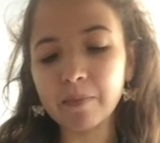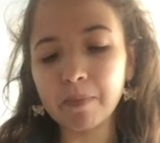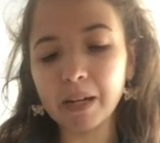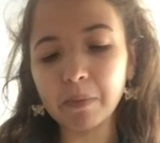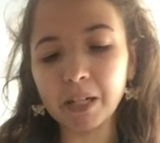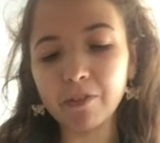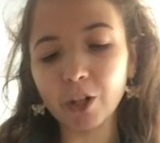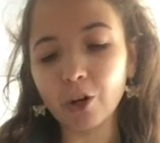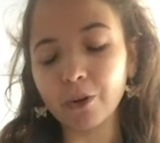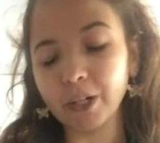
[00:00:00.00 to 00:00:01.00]
maybe even
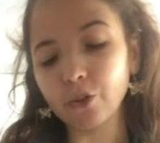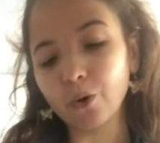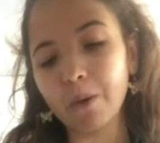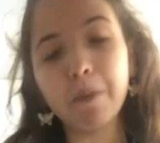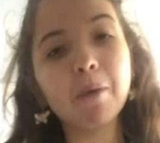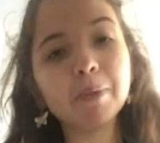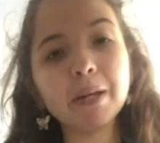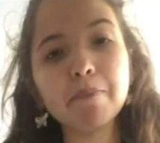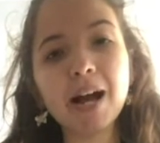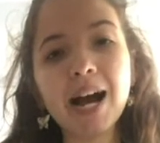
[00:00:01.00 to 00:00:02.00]
going to a
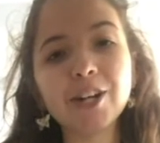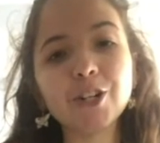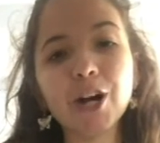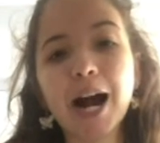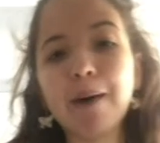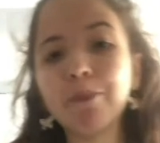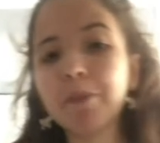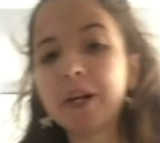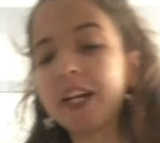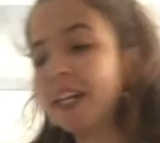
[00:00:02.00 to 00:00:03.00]
pumpkin patch or apple
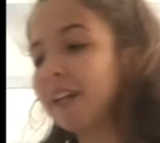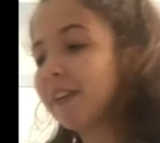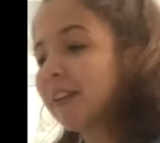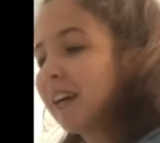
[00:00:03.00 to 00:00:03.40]
picking.